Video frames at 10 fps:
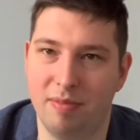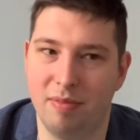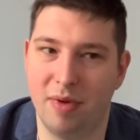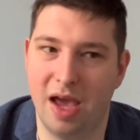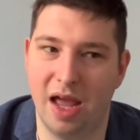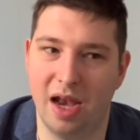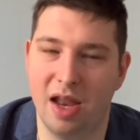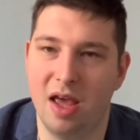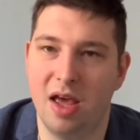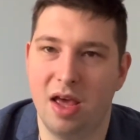And
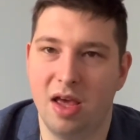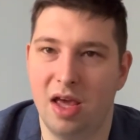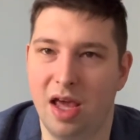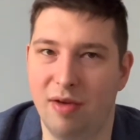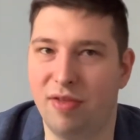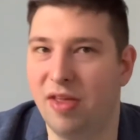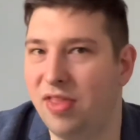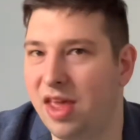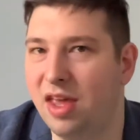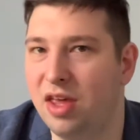if they
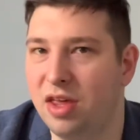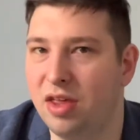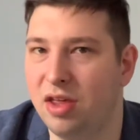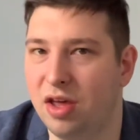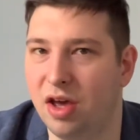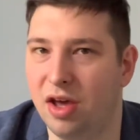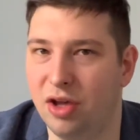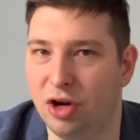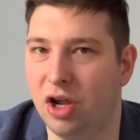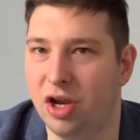think
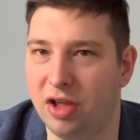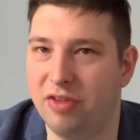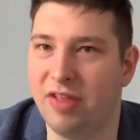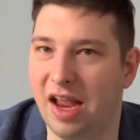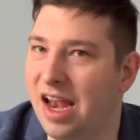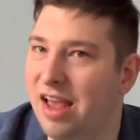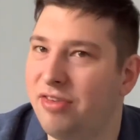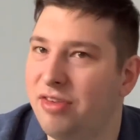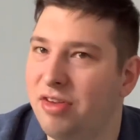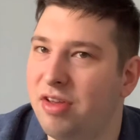you're gonna stay
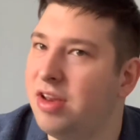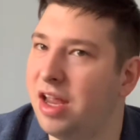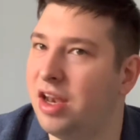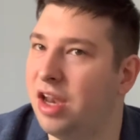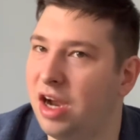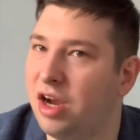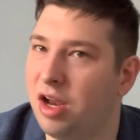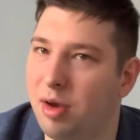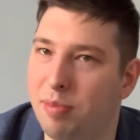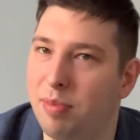less, then they're
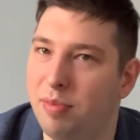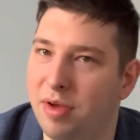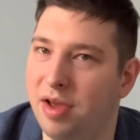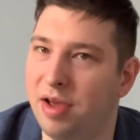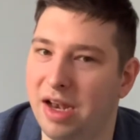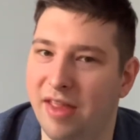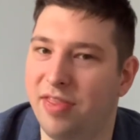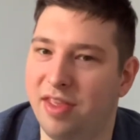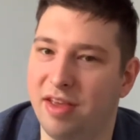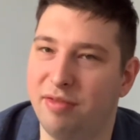gonna let
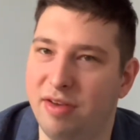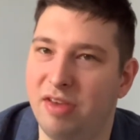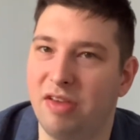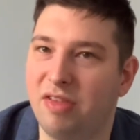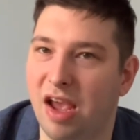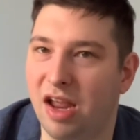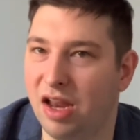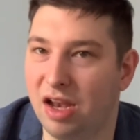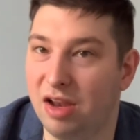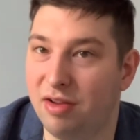the visa stay
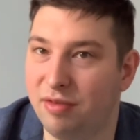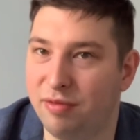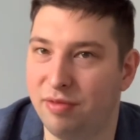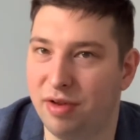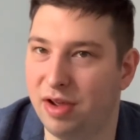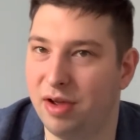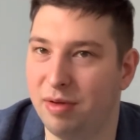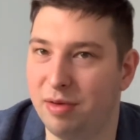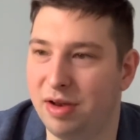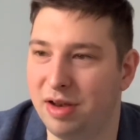
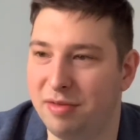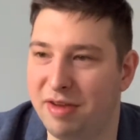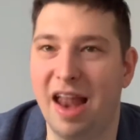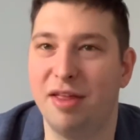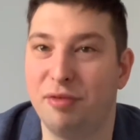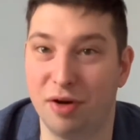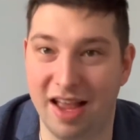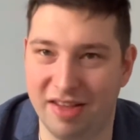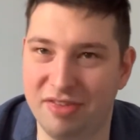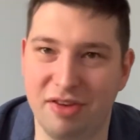valid for
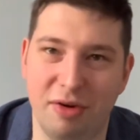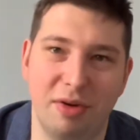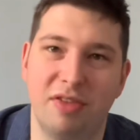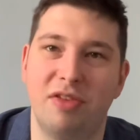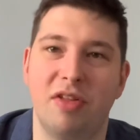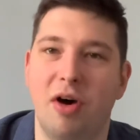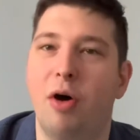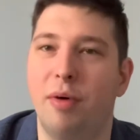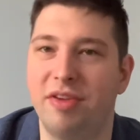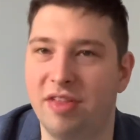less. So it's not
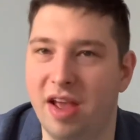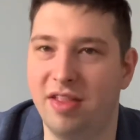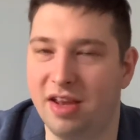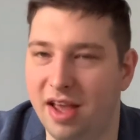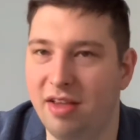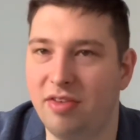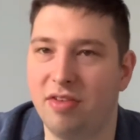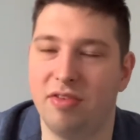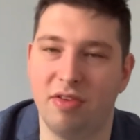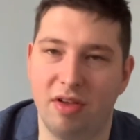always 90 days.
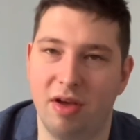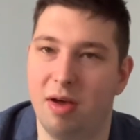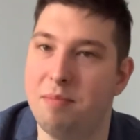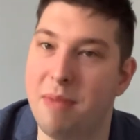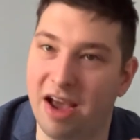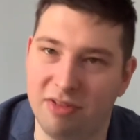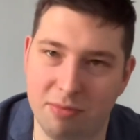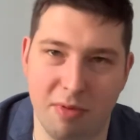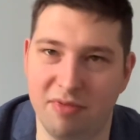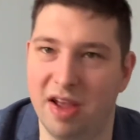a
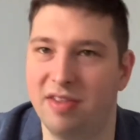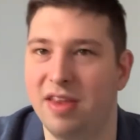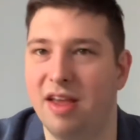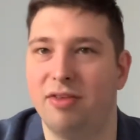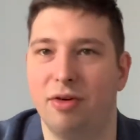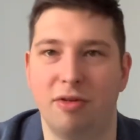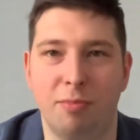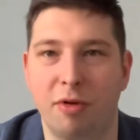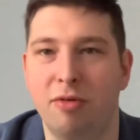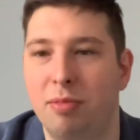maximum of 90 days. So it's
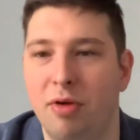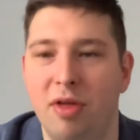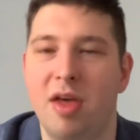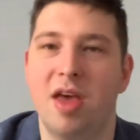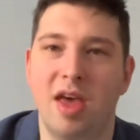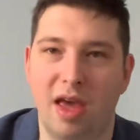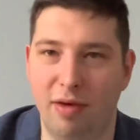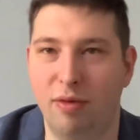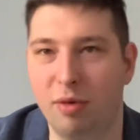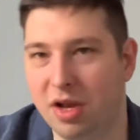possible.
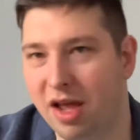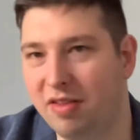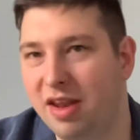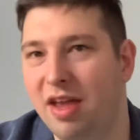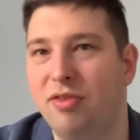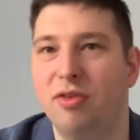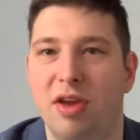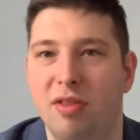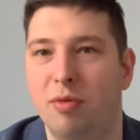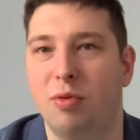If you want 90 days, you
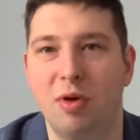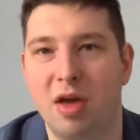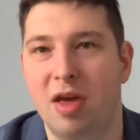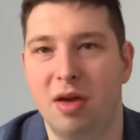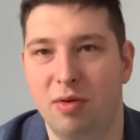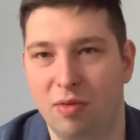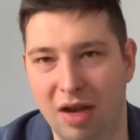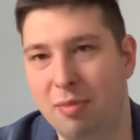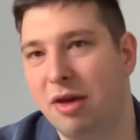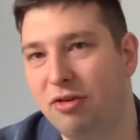to
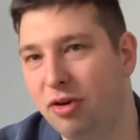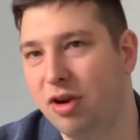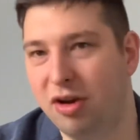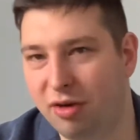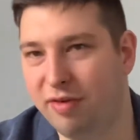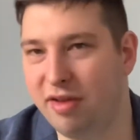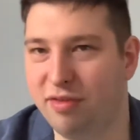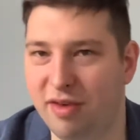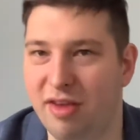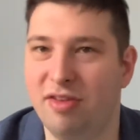really make sure that your
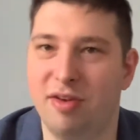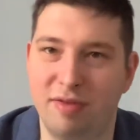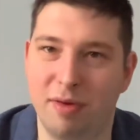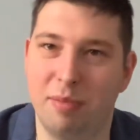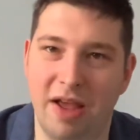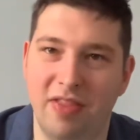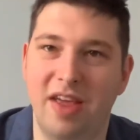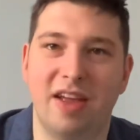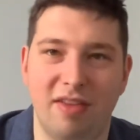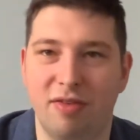reservation of your plane
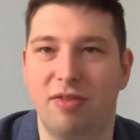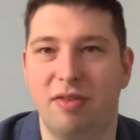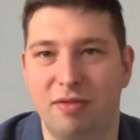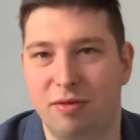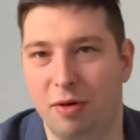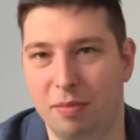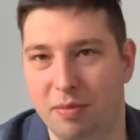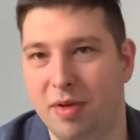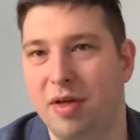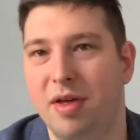ticket is from,
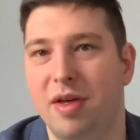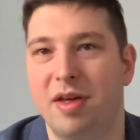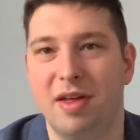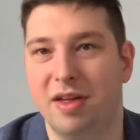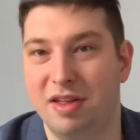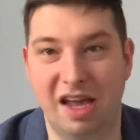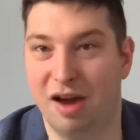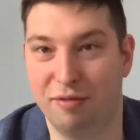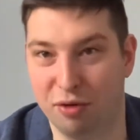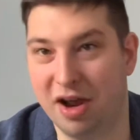
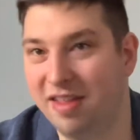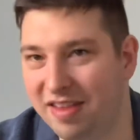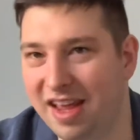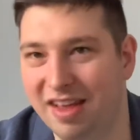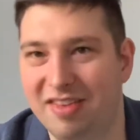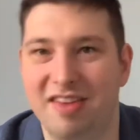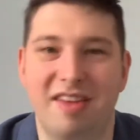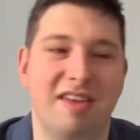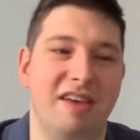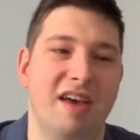for 90 days.
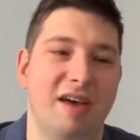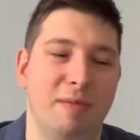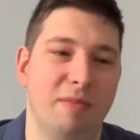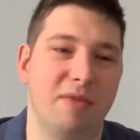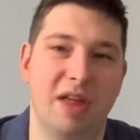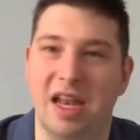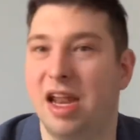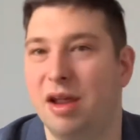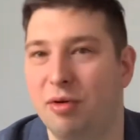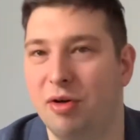And then
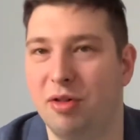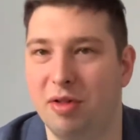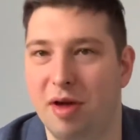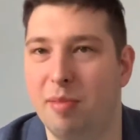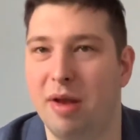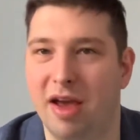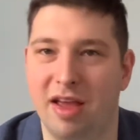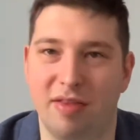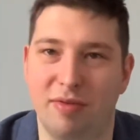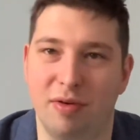it will apply
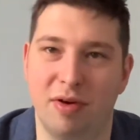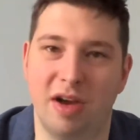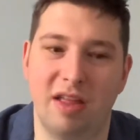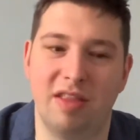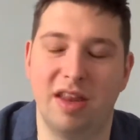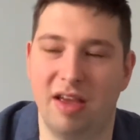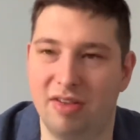it for 90 days.